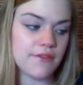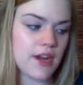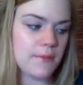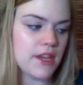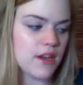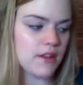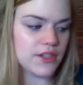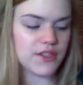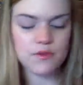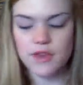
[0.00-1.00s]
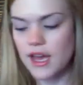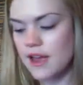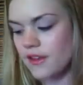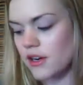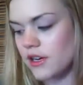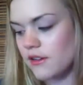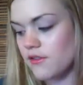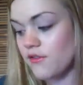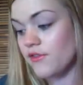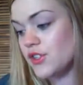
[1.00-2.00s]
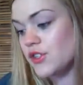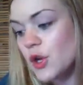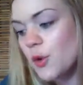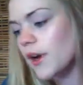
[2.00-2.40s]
for how many colors you get that are so